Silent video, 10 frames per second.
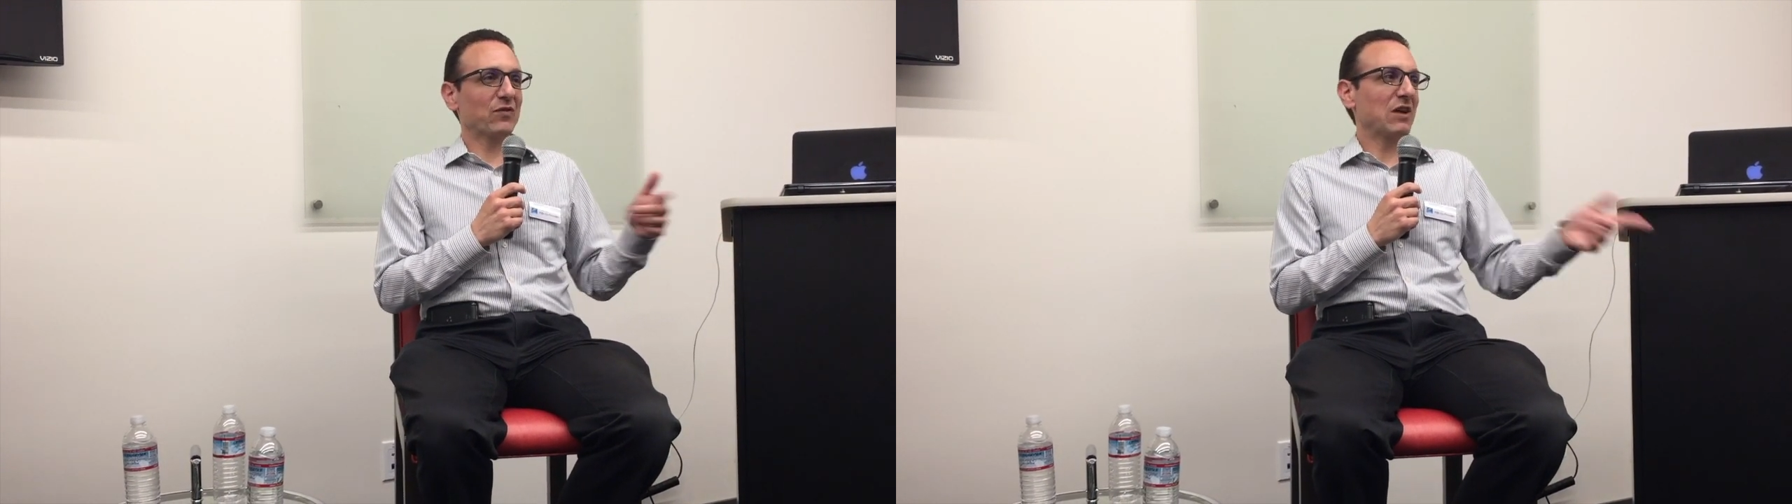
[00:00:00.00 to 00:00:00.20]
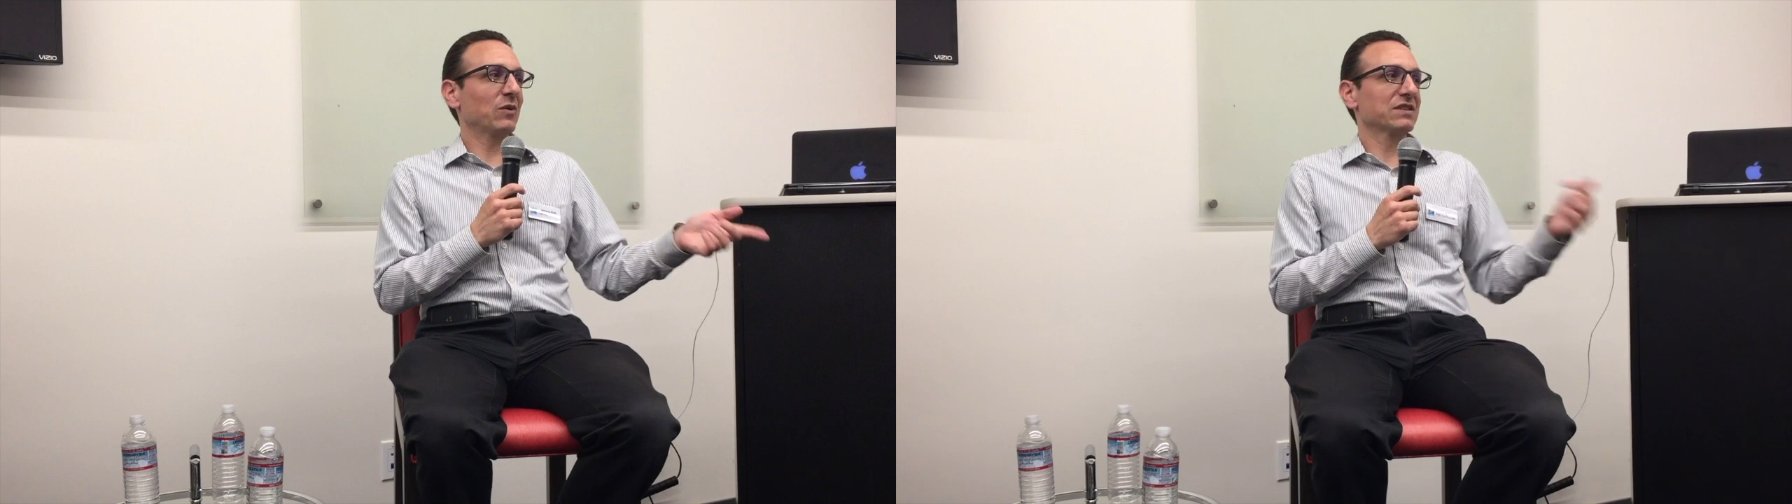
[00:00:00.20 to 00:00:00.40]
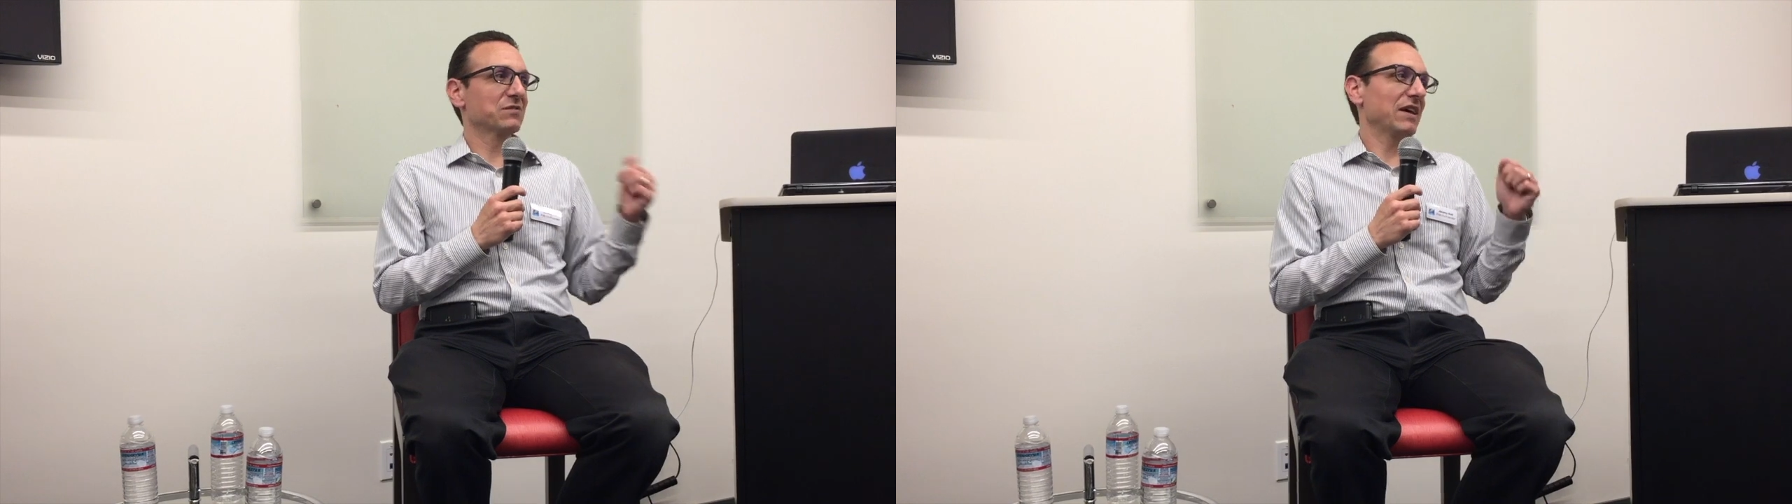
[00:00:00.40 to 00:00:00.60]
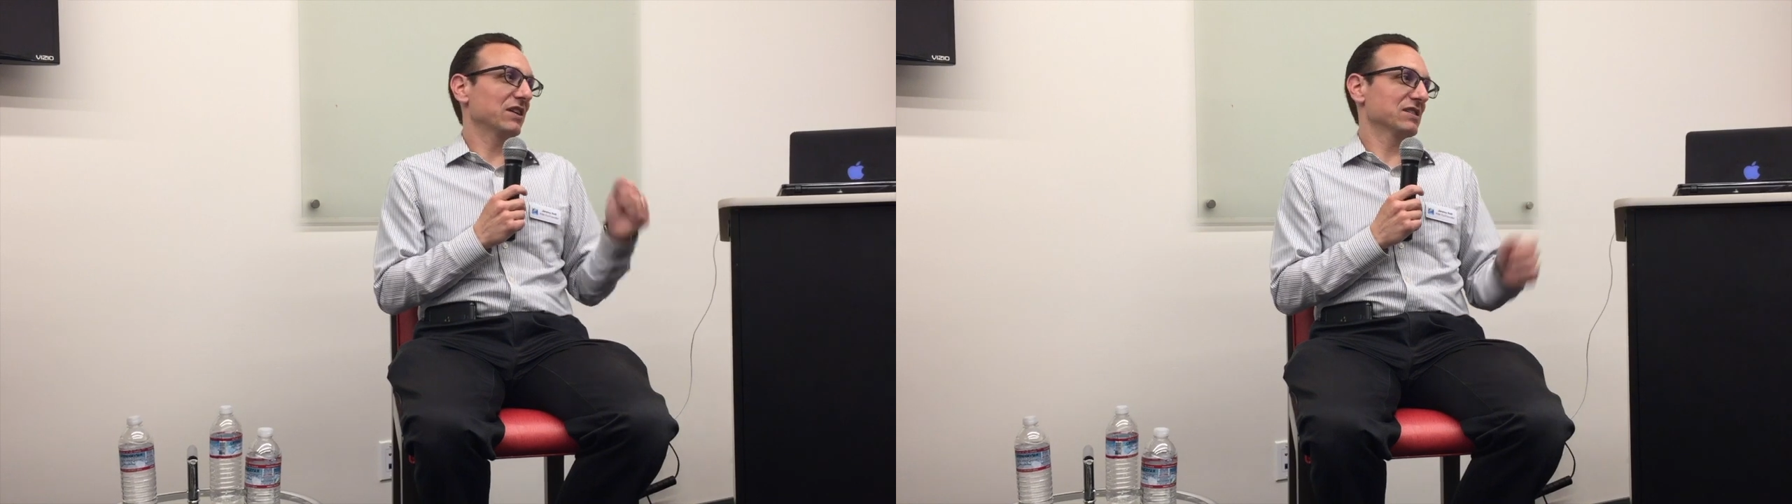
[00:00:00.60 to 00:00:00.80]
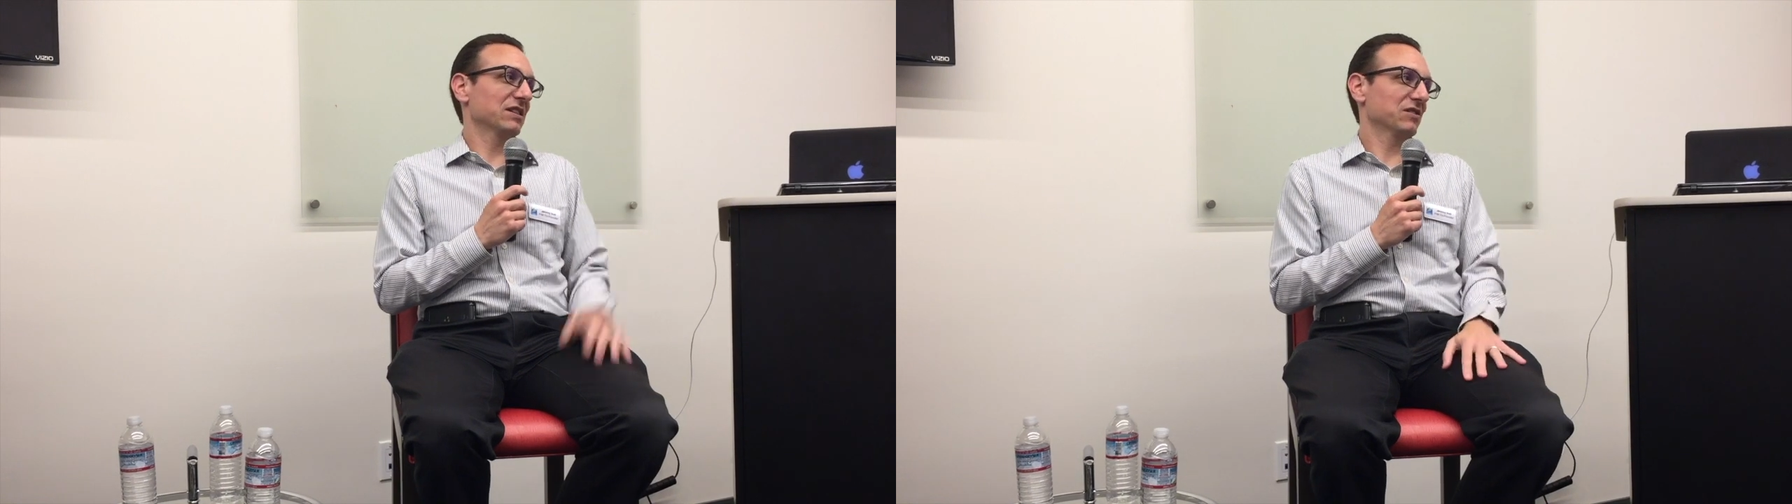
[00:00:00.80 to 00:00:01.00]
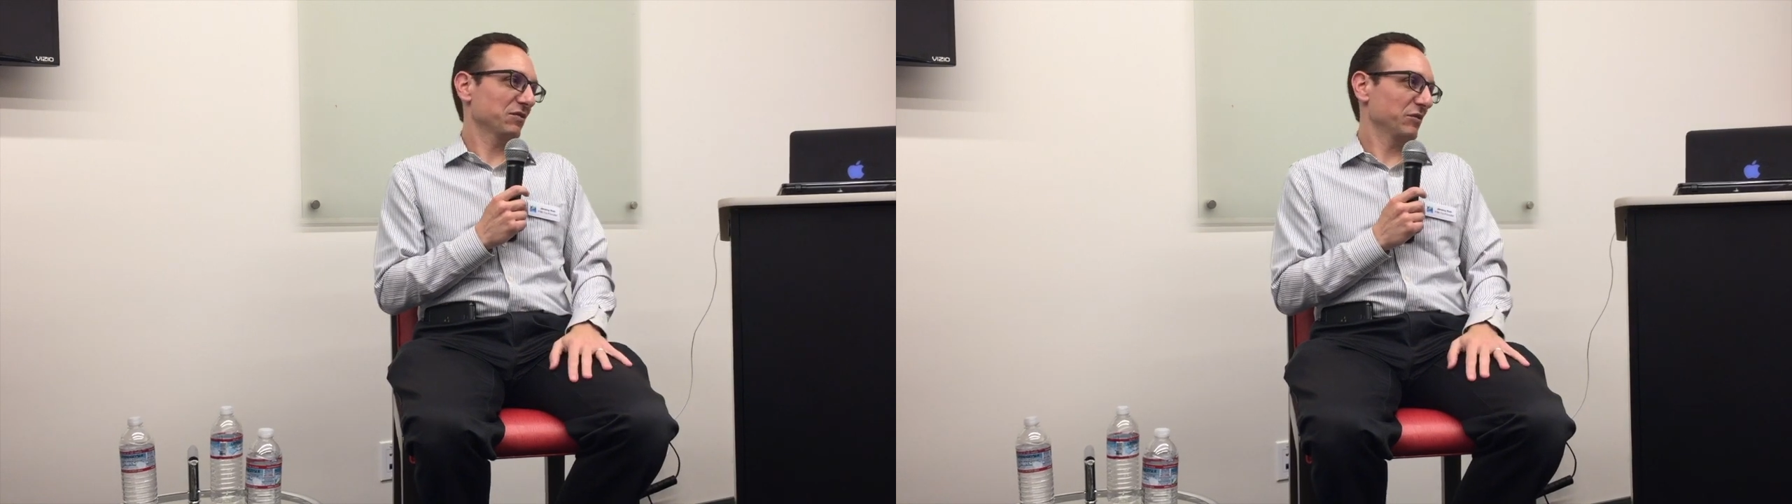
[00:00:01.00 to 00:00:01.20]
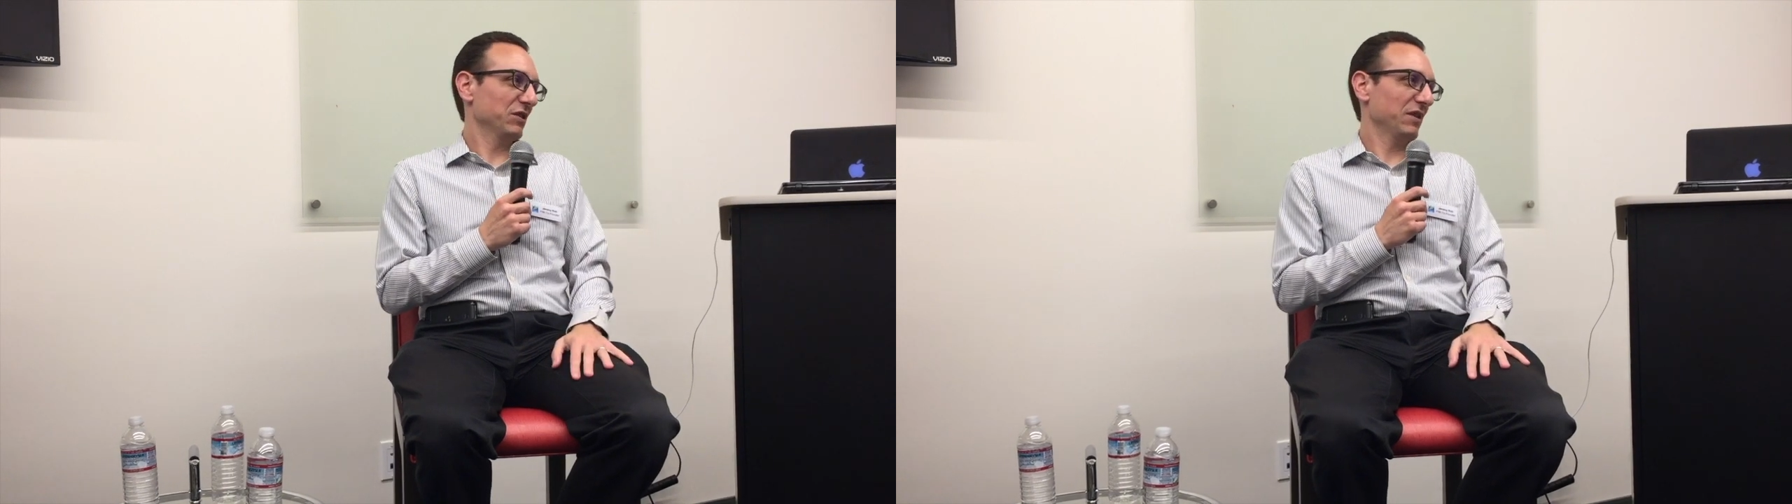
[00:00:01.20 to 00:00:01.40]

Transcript: friend wants to buy your shares from you,